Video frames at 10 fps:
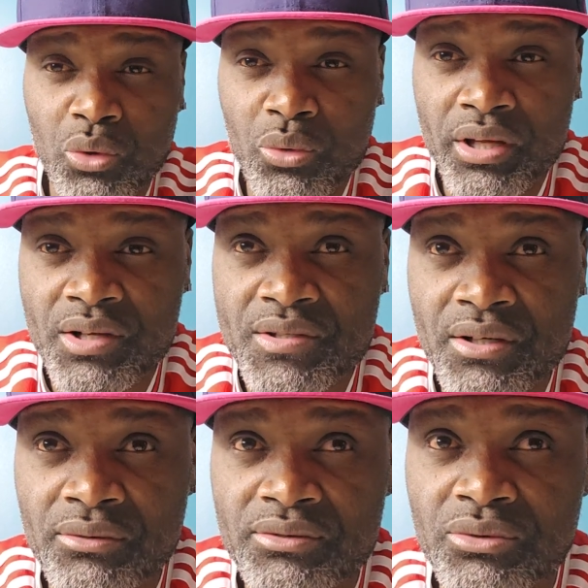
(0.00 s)
2 years
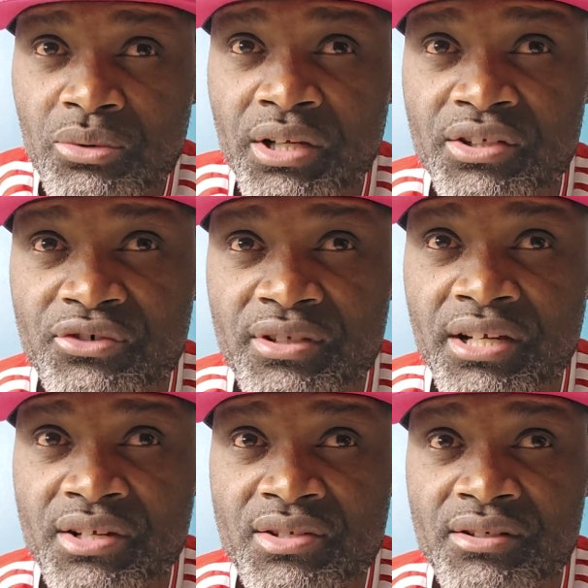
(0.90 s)
now? 2 years? 3
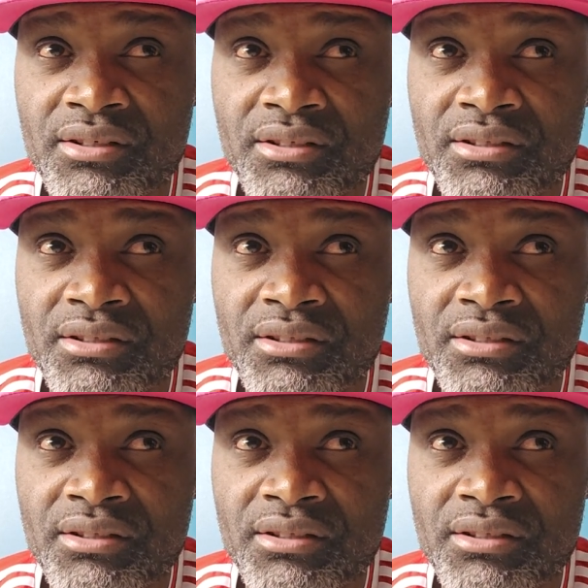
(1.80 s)
years?